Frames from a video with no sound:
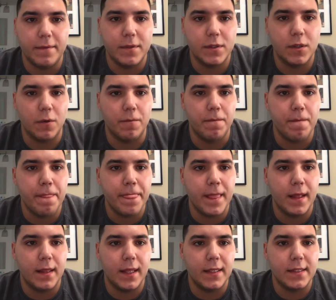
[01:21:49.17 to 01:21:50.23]
so
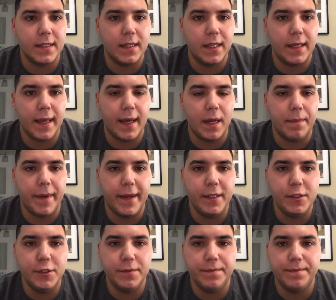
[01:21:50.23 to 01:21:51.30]
let's click edit page.